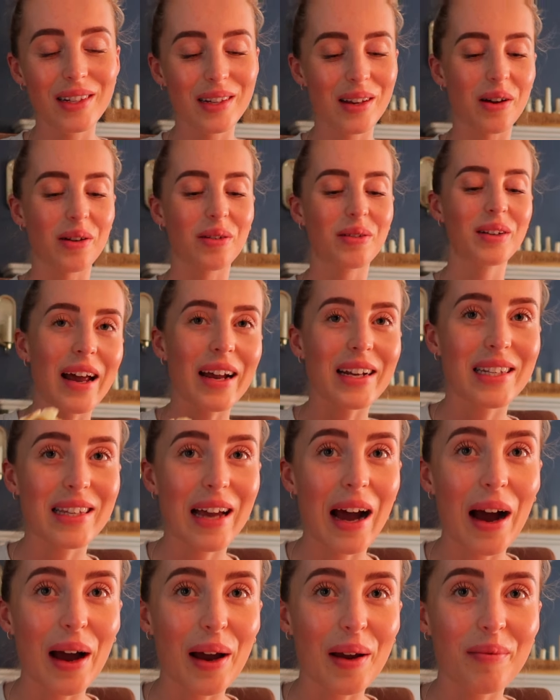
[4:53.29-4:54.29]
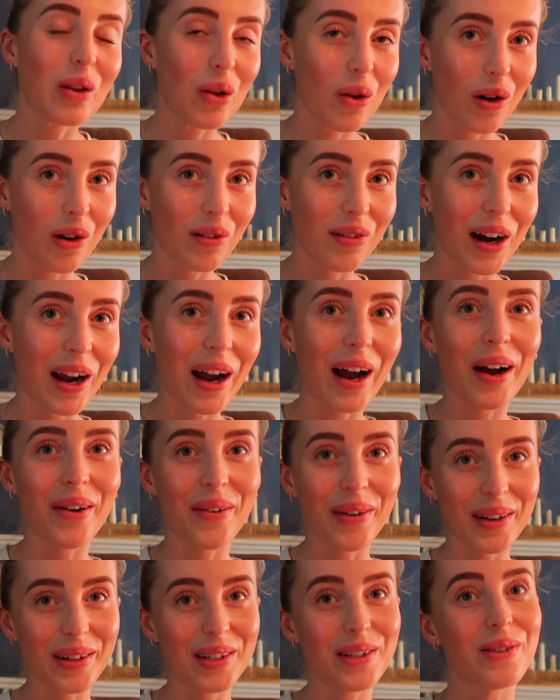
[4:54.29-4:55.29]
So next time, Laura, I
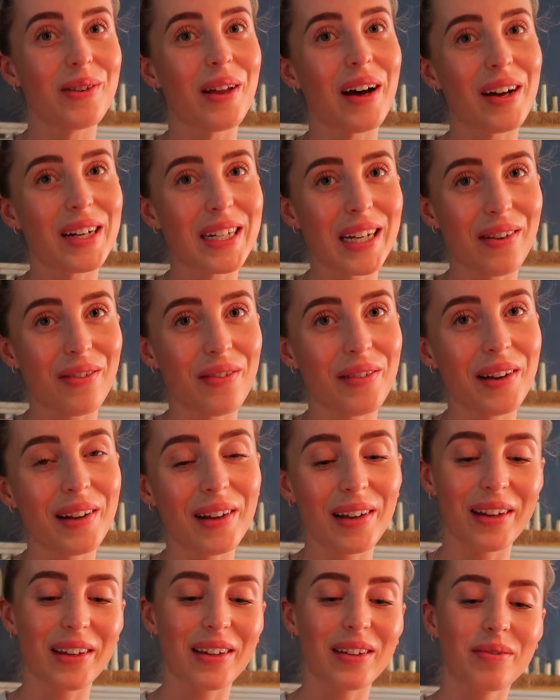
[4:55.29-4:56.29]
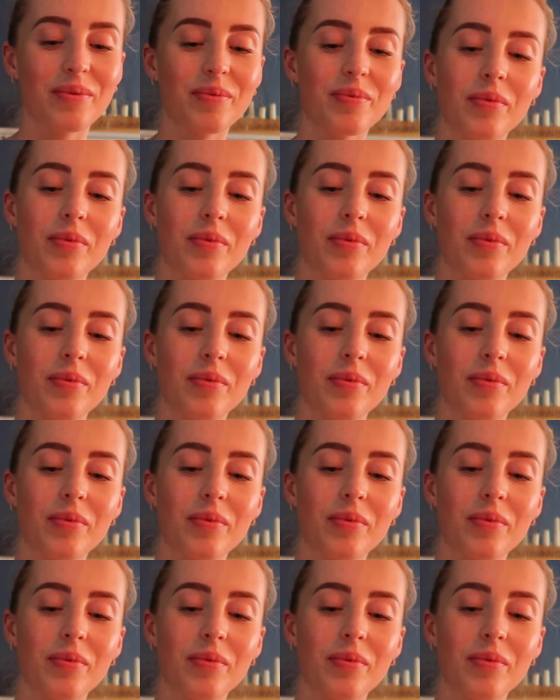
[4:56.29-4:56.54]
will do that definitely.